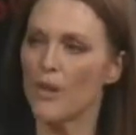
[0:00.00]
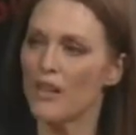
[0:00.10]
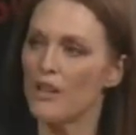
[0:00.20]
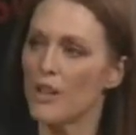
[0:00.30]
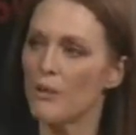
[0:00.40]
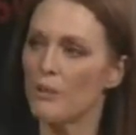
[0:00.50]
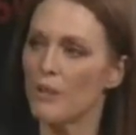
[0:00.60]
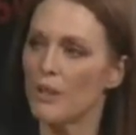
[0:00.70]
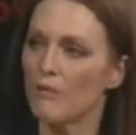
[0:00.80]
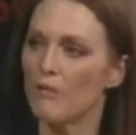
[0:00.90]
I know it
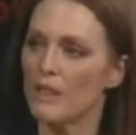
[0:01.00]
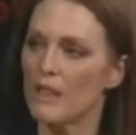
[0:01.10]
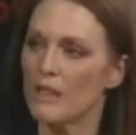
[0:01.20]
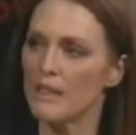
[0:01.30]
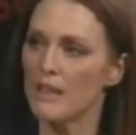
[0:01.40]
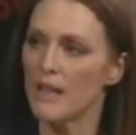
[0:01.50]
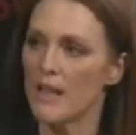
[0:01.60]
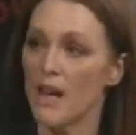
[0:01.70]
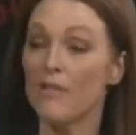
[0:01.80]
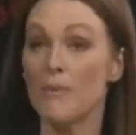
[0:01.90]
when I read it.
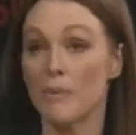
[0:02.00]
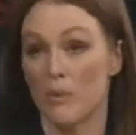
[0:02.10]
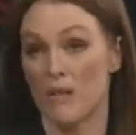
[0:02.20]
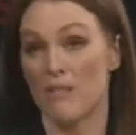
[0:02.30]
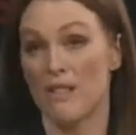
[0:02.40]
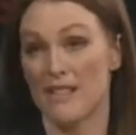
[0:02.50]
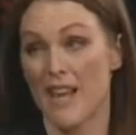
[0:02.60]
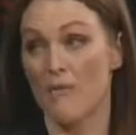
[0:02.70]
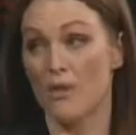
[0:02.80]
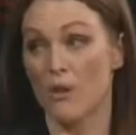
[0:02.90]
I remember when I read
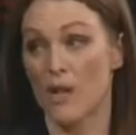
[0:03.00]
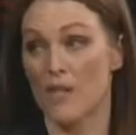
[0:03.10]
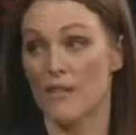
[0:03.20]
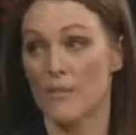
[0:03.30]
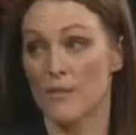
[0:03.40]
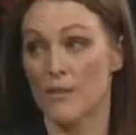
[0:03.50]
Savage Grace,